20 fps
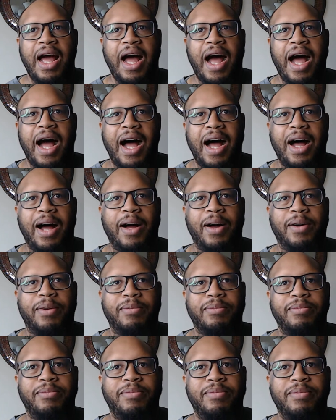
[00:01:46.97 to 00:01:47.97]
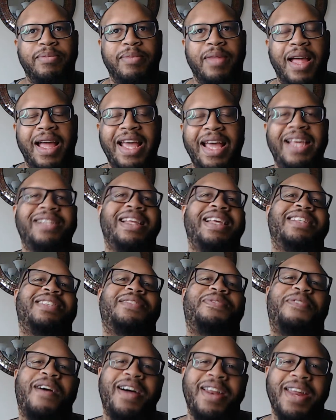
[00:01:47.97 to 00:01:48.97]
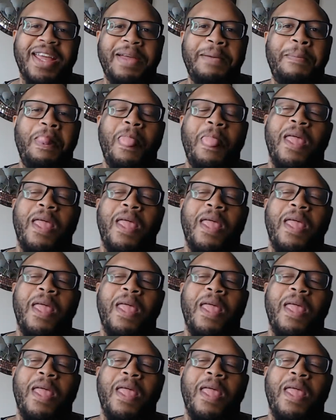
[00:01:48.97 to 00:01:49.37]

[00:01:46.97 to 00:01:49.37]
Um it, it's funny.